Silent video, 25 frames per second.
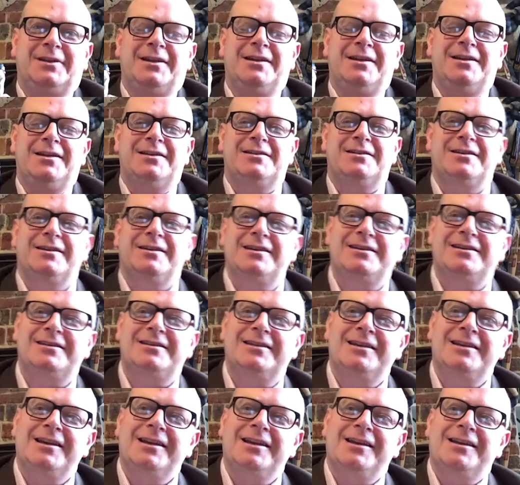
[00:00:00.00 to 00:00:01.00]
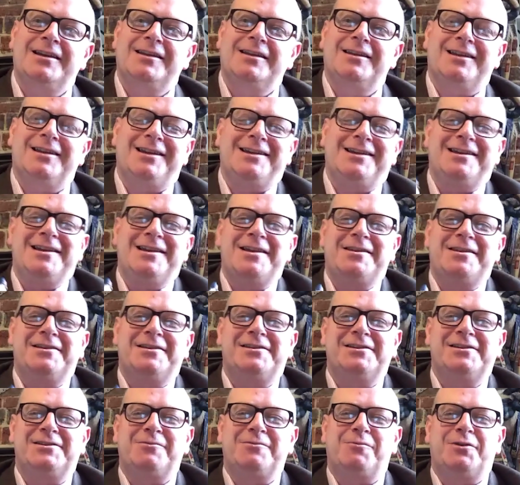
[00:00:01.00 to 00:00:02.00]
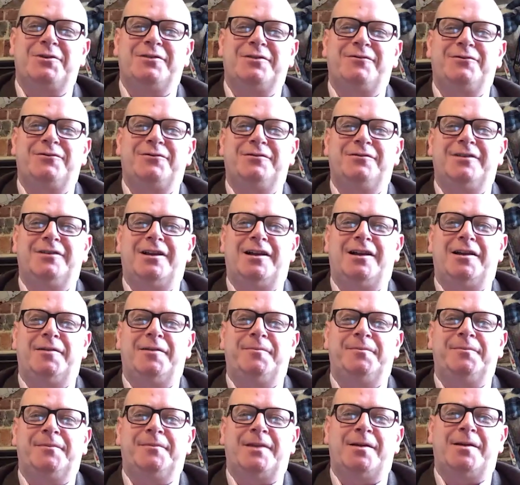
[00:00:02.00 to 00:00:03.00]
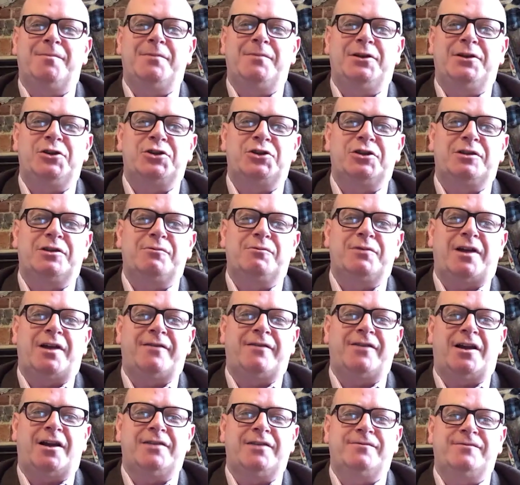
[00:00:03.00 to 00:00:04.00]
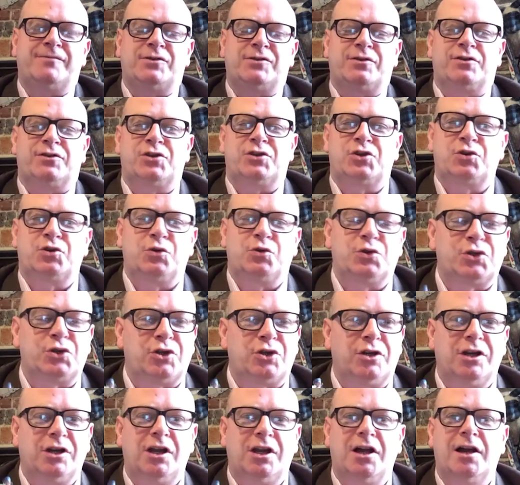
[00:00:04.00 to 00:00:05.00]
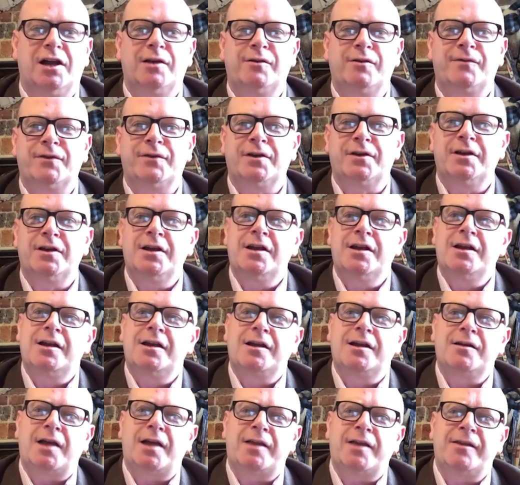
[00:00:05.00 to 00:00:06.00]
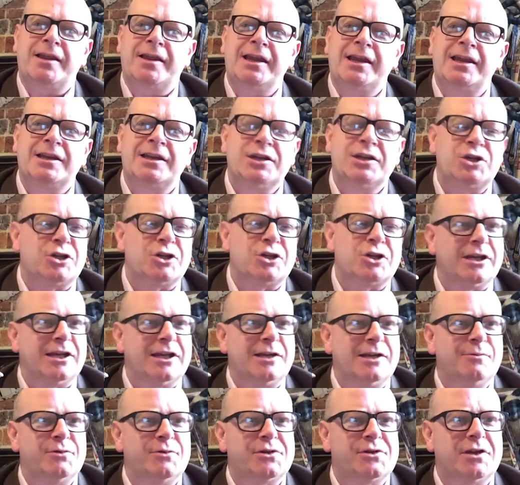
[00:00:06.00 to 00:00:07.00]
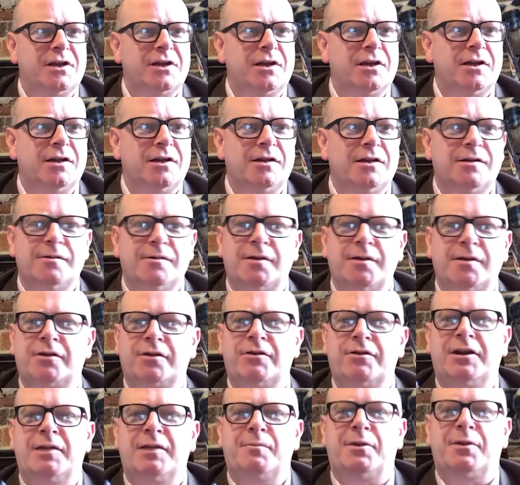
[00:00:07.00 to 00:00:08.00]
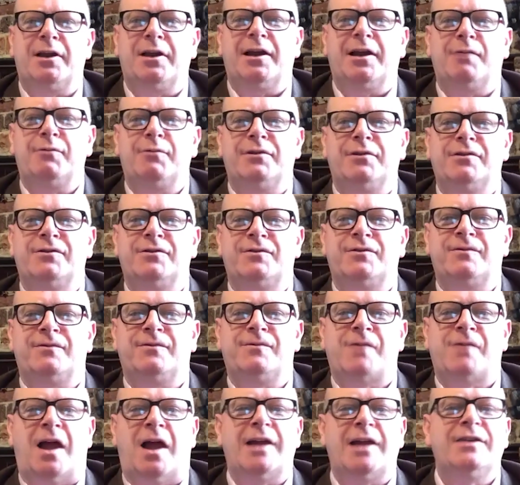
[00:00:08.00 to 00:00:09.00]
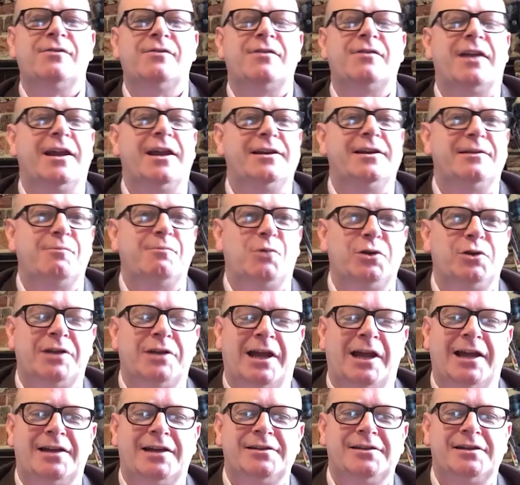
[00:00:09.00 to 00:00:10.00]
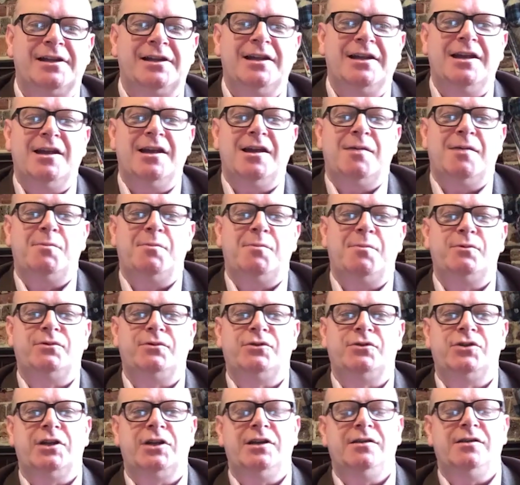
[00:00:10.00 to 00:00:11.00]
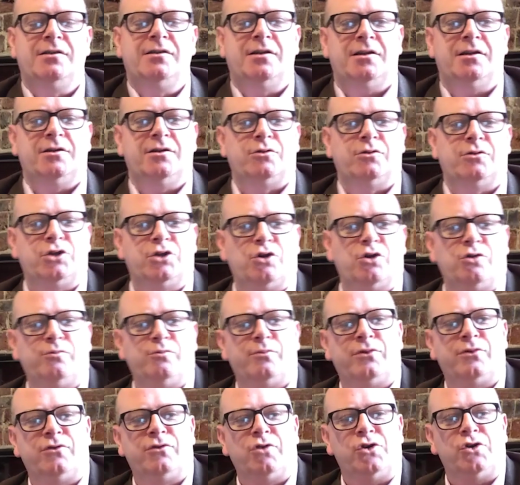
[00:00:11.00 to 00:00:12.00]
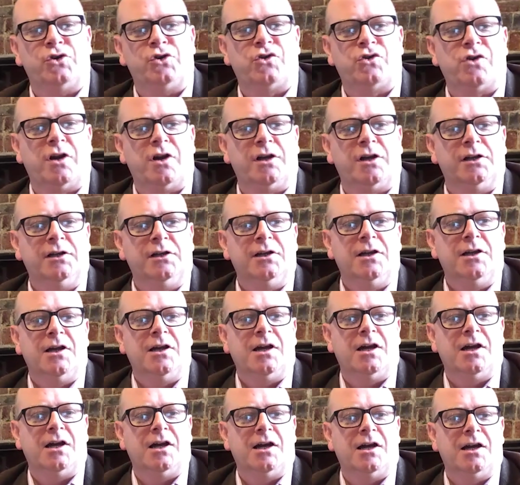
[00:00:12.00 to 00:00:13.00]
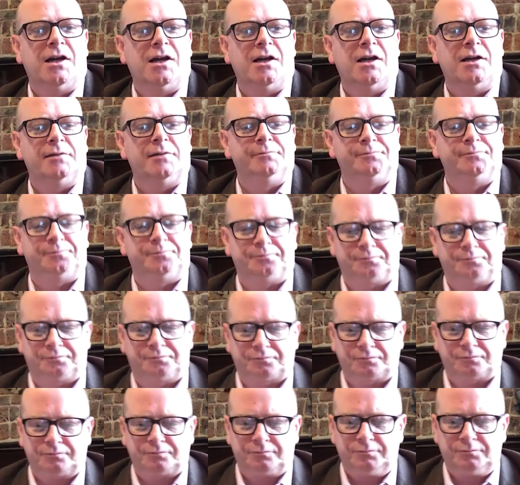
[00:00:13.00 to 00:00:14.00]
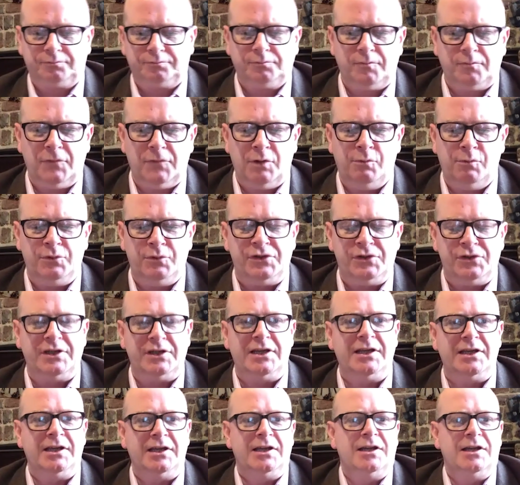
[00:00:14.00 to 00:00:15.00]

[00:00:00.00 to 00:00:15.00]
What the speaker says: So this is a wonderful miniature that I sort of sourced online of the. I think initially he was a cricket player with a hand grenade in one hand, but Jean Barotra was the